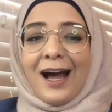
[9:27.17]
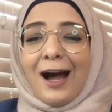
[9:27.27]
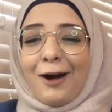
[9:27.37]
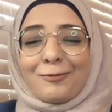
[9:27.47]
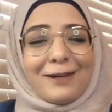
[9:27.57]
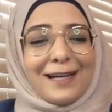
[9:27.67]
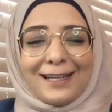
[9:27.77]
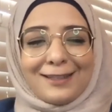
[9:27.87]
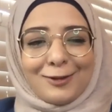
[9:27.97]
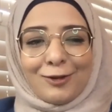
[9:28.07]
how
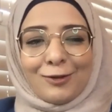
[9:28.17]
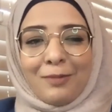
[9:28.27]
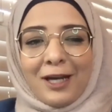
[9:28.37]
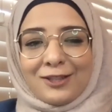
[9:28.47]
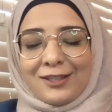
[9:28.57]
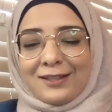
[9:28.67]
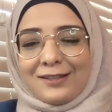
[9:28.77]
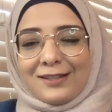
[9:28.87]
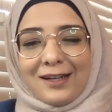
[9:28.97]
really do you measure